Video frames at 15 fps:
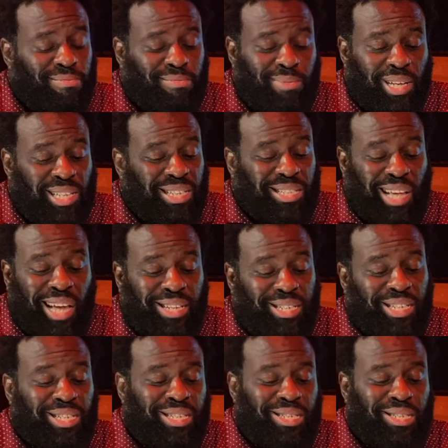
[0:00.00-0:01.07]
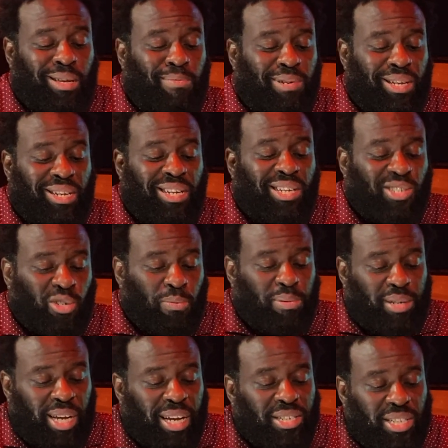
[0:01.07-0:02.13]
It's like just some of the initial
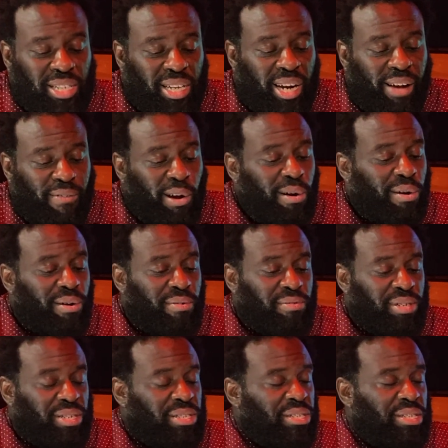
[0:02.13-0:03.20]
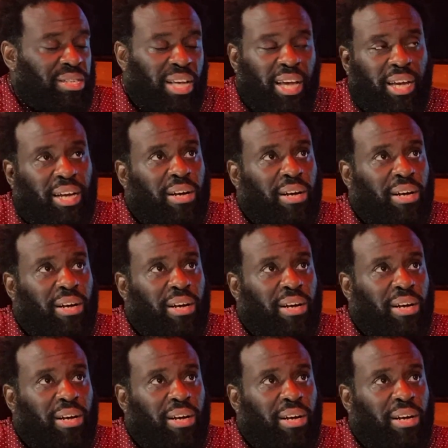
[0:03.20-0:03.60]
production that I've heard is just like